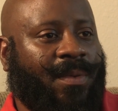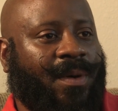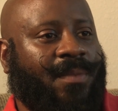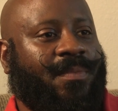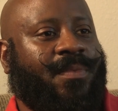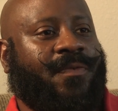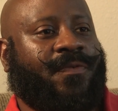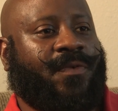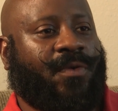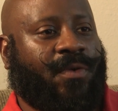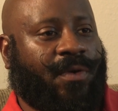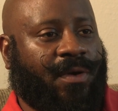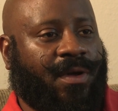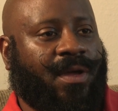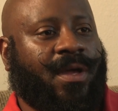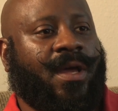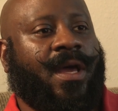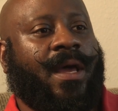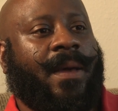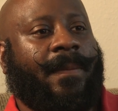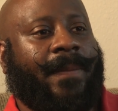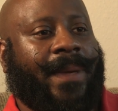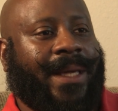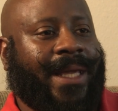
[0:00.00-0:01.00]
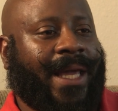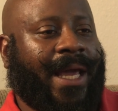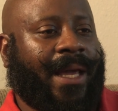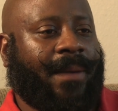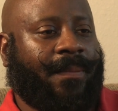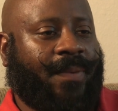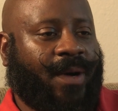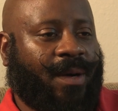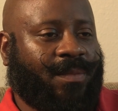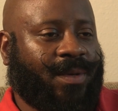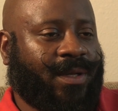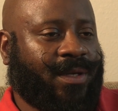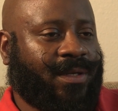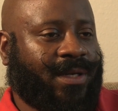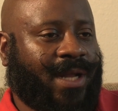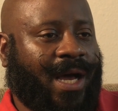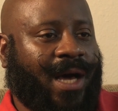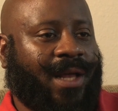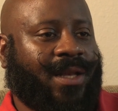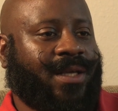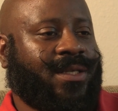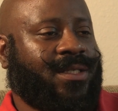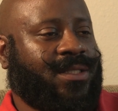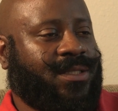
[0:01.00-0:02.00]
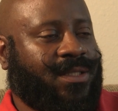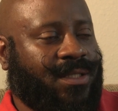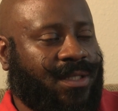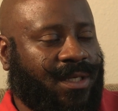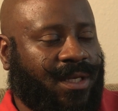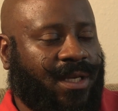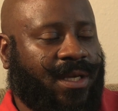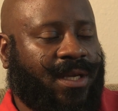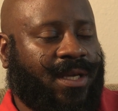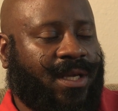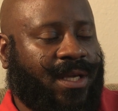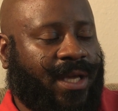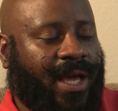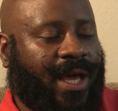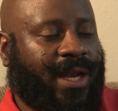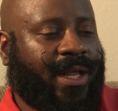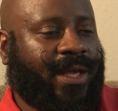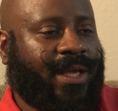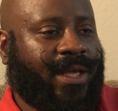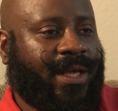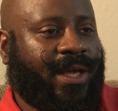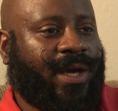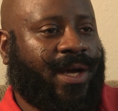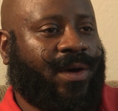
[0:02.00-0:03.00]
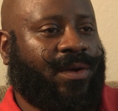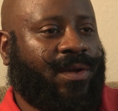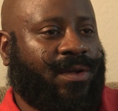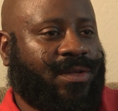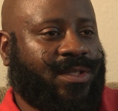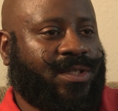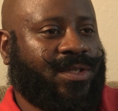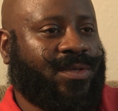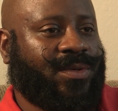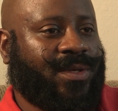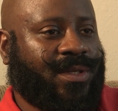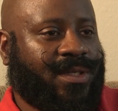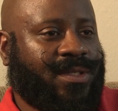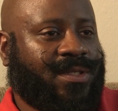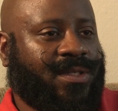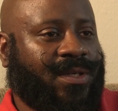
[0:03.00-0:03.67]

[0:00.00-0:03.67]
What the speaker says: but before it became public knowledge, he held on to it.